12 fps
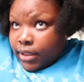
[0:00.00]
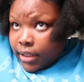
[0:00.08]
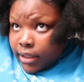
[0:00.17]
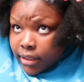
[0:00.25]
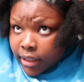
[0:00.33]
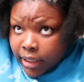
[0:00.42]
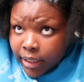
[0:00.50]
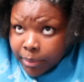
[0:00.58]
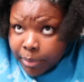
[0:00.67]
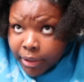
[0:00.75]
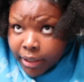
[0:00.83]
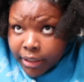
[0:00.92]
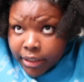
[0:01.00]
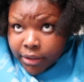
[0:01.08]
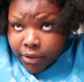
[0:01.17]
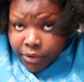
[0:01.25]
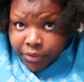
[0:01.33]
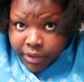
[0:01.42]
and then I
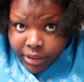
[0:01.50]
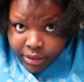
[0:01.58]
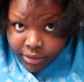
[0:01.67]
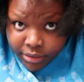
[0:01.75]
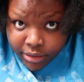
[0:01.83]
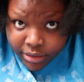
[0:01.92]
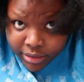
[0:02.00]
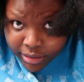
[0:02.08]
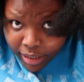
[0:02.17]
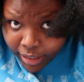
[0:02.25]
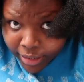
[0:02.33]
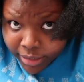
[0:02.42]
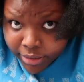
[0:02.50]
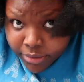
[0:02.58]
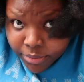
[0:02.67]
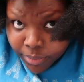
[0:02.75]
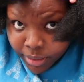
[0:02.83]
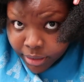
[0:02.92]
parted over here on this side
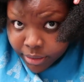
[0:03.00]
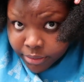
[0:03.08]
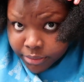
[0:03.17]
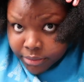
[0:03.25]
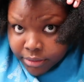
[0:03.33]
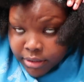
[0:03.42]
as well,